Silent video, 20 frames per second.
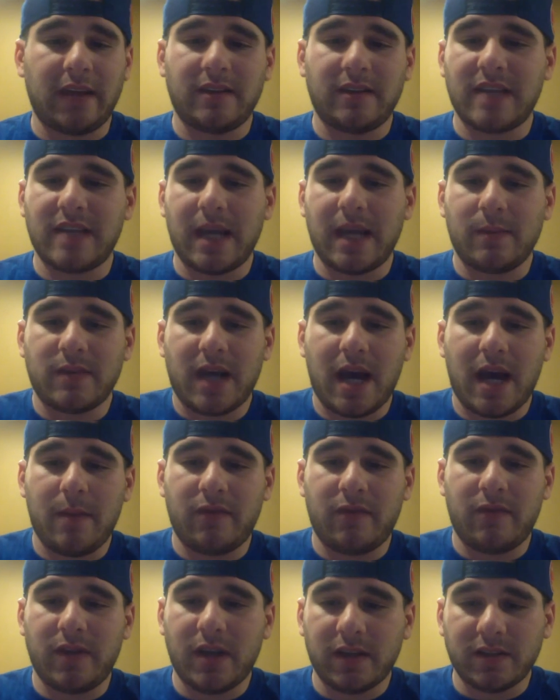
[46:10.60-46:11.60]
same time,
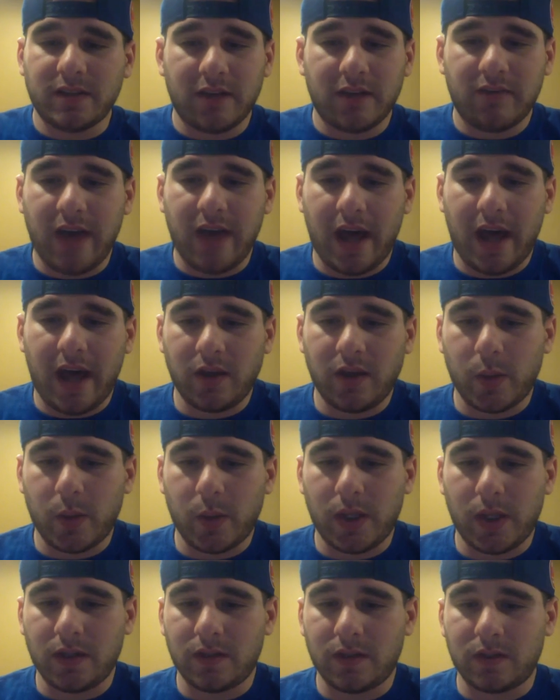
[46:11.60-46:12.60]
if he doesn't hit value,
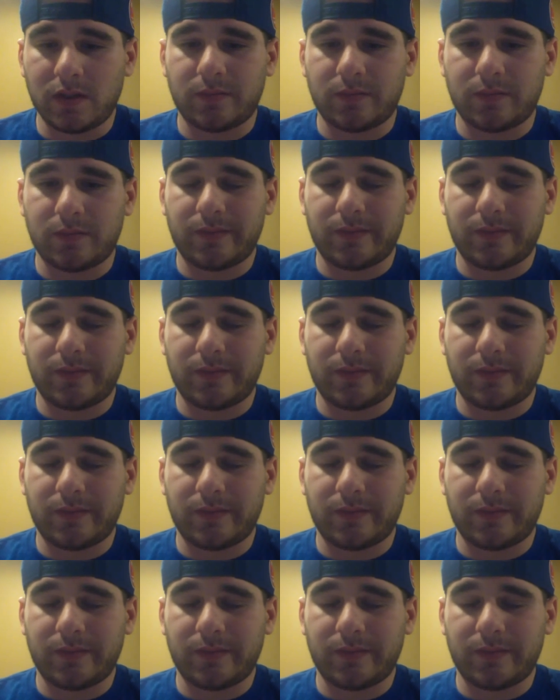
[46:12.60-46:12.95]
he's